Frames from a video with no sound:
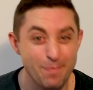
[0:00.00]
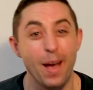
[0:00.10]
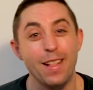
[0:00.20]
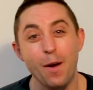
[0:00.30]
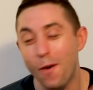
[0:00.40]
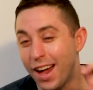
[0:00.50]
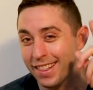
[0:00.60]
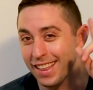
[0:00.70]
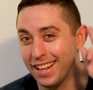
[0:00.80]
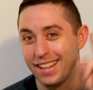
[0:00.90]
but the
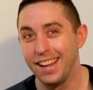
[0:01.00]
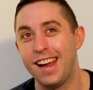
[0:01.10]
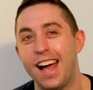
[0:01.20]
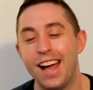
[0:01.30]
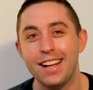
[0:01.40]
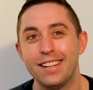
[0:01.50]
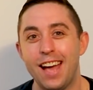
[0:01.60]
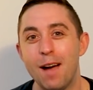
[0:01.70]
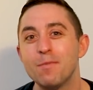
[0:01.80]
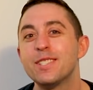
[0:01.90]
one thing that
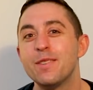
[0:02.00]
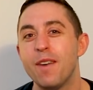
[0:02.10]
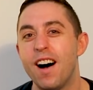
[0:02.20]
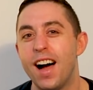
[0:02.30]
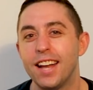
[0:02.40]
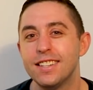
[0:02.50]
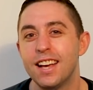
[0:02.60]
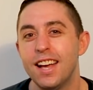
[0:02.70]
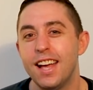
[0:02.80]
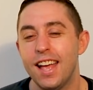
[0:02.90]
comes to mind